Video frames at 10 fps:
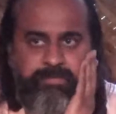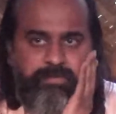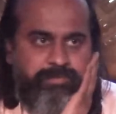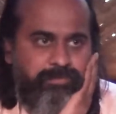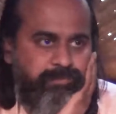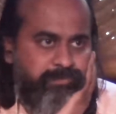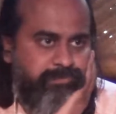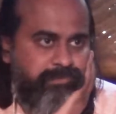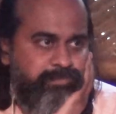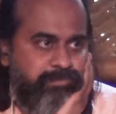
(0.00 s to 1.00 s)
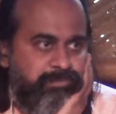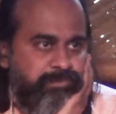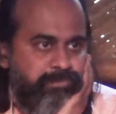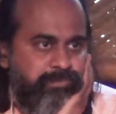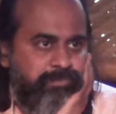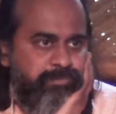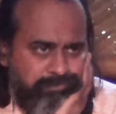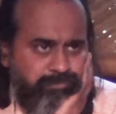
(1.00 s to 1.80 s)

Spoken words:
No one is speaking in this clip.